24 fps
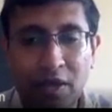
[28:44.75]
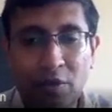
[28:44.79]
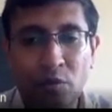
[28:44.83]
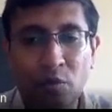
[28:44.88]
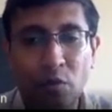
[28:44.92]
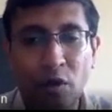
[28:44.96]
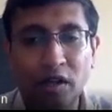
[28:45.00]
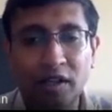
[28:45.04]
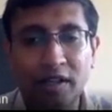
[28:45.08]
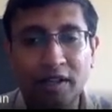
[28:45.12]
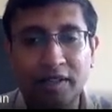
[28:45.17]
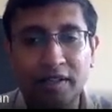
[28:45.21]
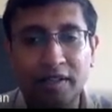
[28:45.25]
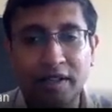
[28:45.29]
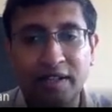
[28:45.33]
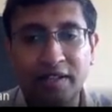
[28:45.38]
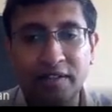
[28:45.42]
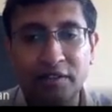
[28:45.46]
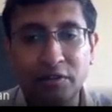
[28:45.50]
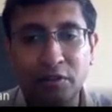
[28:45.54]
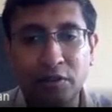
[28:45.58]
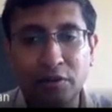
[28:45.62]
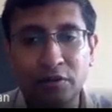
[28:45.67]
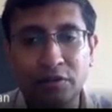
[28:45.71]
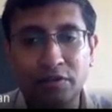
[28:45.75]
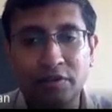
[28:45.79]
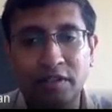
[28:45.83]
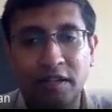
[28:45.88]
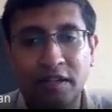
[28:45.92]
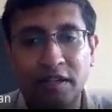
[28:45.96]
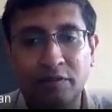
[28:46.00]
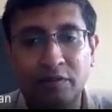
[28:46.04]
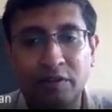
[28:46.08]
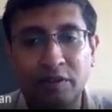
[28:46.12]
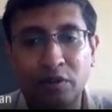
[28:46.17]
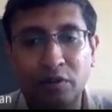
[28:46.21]
What it tells you is
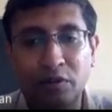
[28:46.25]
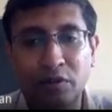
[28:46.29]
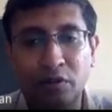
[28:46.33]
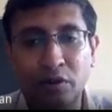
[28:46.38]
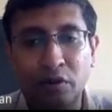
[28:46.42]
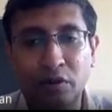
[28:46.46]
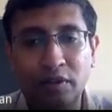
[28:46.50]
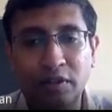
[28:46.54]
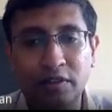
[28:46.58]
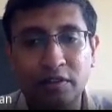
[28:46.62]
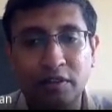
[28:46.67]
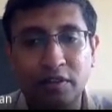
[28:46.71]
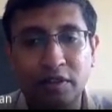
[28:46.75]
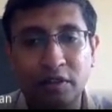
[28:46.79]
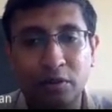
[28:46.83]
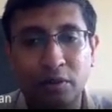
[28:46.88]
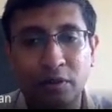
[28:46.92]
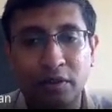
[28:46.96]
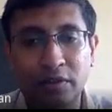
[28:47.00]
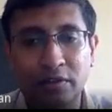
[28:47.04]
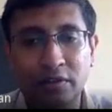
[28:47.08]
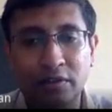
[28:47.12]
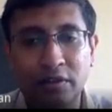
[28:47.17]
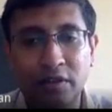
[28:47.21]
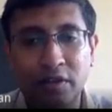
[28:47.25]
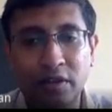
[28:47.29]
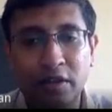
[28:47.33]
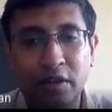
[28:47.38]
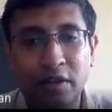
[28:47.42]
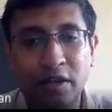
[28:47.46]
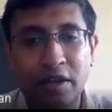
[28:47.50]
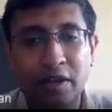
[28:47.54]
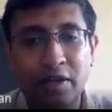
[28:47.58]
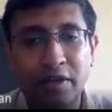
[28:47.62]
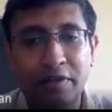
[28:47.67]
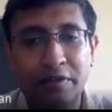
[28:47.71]
that when you grow this EUS,
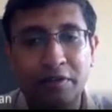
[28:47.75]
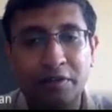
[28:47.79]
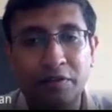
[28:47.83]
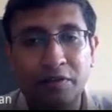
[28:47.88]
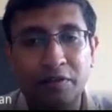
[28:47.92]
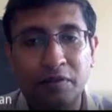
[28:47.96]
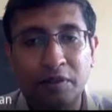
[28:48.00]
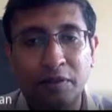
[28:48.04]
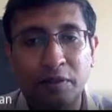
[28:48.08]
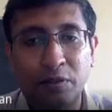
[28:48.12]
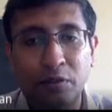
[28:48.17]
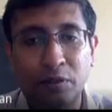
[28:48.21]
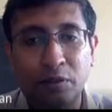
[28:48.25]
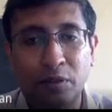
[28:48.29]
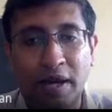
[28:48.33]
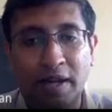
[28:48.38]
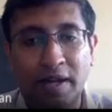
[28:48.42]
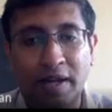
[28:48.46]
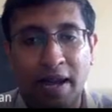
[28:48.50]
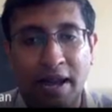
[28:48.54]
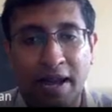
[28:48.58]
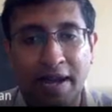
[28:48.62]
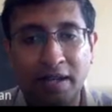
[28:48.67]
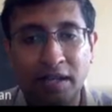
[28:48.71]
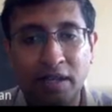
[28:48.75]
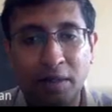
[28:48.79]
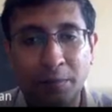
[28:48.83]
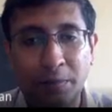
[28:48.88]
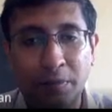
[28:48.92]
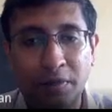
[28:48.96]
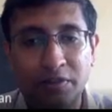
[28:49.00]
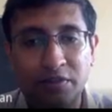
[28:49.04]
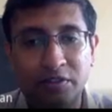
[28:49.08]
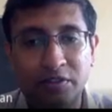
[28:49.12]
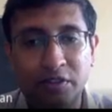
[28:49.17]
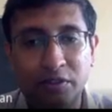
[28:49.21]
when you are high
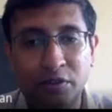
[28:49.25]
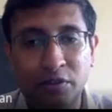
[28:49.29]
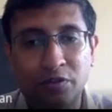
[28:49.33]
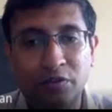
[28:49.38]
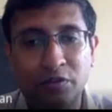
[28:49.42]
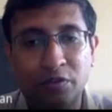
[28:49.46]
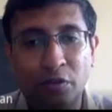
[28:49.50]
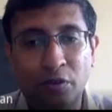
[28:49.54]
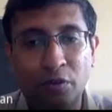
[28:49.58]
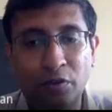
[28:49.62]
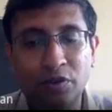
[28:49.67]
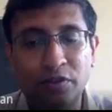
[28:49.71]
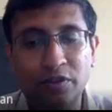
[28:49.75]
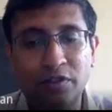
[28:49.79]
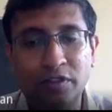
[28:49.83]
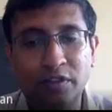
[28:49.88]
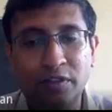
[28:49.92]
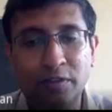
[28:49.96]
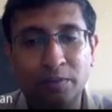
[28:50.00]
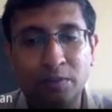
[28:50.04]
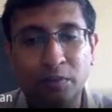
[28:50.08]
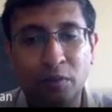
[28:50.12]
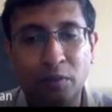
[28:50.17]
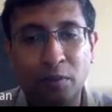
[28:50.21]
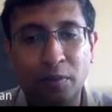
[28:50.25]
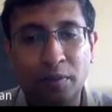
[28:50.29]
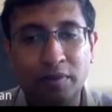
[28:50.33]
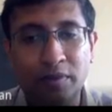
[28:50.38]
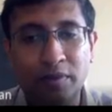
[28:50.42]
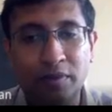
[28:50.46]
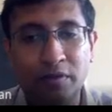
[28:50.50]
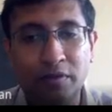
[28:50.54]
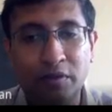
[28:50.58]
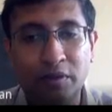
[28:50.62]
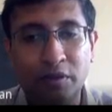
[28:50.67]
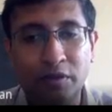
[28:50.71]
temperature, you force these moments
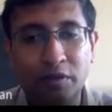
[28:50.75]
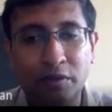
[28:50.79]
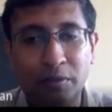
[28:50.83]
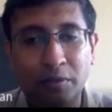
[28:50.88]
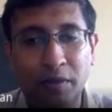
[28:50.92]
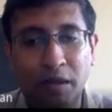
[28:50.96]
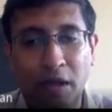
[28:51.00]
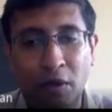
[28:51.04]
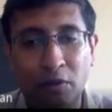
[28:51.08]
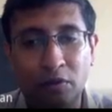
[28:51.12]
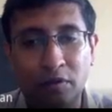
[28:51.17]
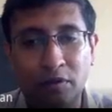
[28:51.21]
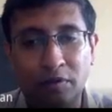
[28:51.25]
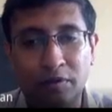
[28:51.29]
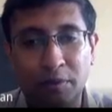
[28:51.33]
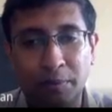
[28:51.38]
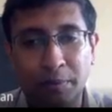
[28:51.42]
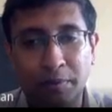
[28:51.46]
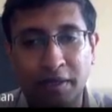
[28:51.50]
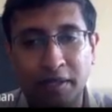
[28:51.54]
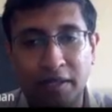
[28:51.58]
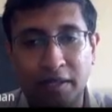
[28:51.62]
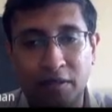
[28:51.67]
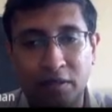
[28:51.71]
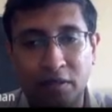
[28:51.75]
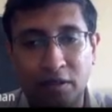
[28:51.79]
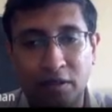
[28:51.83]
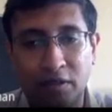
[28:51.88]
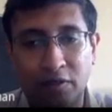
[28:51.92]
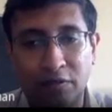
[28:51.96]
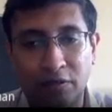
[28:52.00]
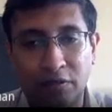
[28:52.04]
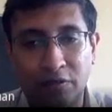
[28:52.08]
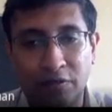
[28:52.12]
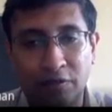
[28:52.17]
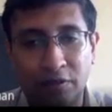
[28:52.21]
of EUS to be out of the plane
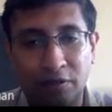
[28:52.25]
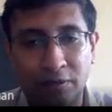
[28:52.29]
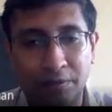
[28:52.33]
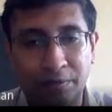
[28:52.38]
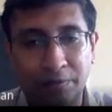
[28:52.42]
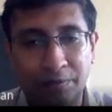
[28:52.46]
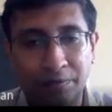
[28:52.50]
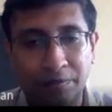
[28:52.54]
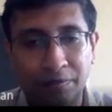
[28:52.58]
of your film.